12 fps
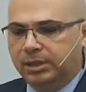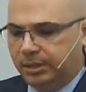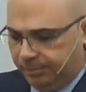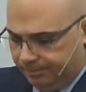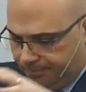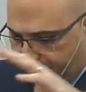
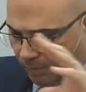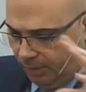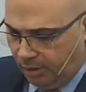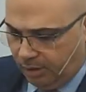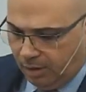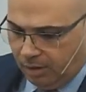from
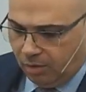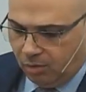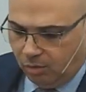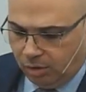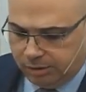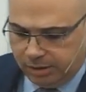evil
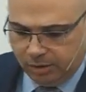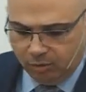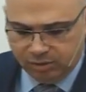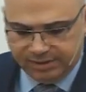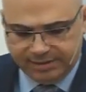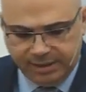
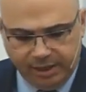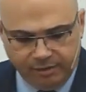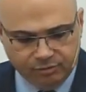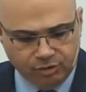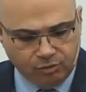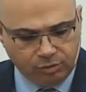
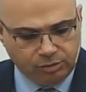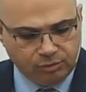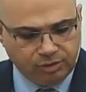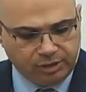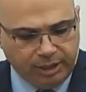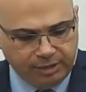against
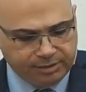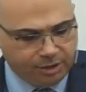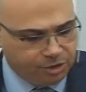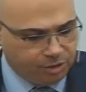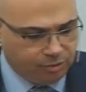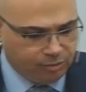the
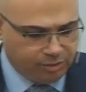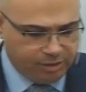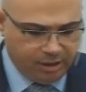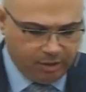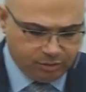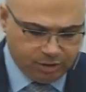servants and the
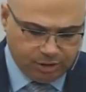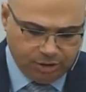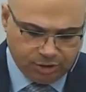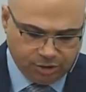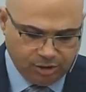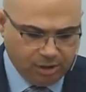Christians
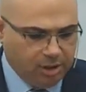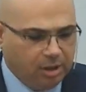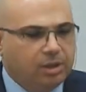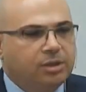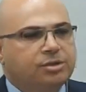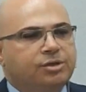in Jesus
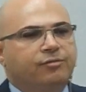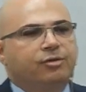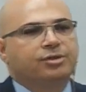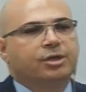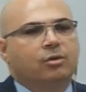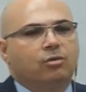that
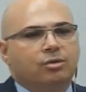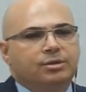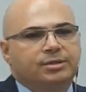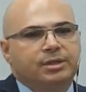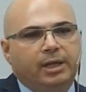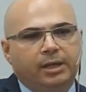is
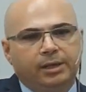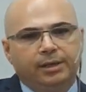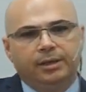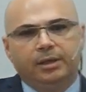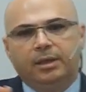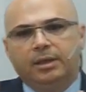the following.
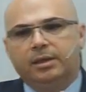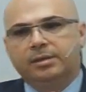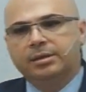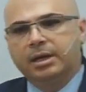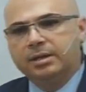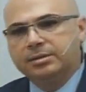
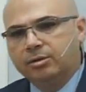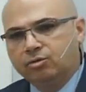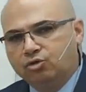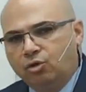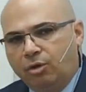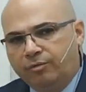If
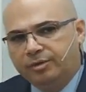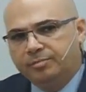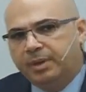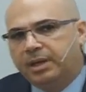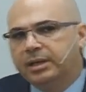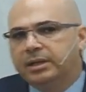you
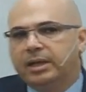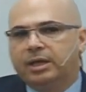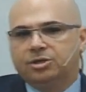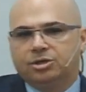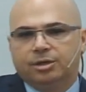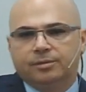
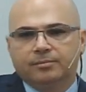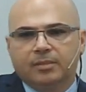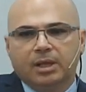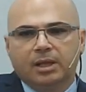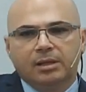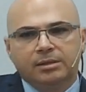cannot bring the,
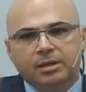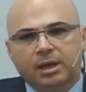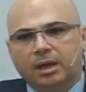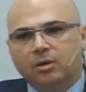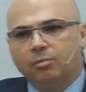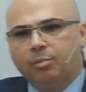the
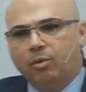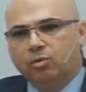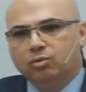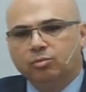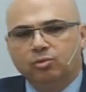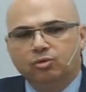youth to the
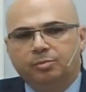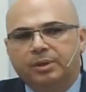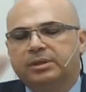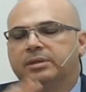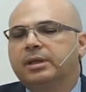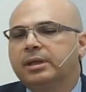church,
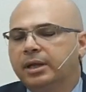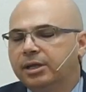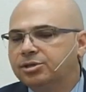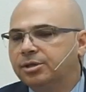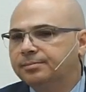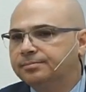
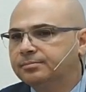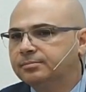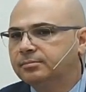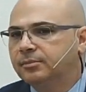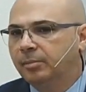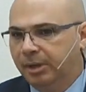bring a little bit
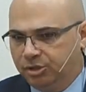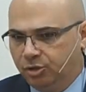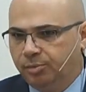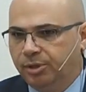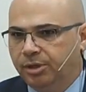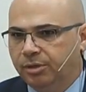the
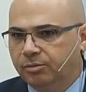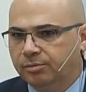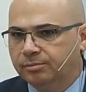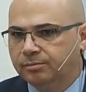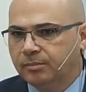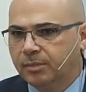world inside
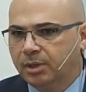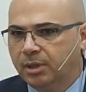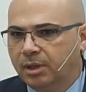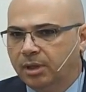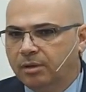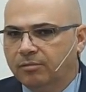the
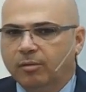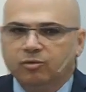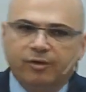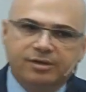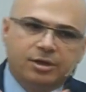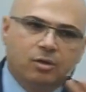church. Can
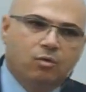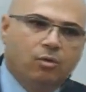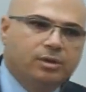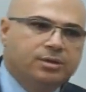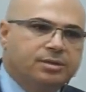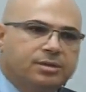imagine the
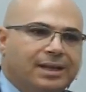danger?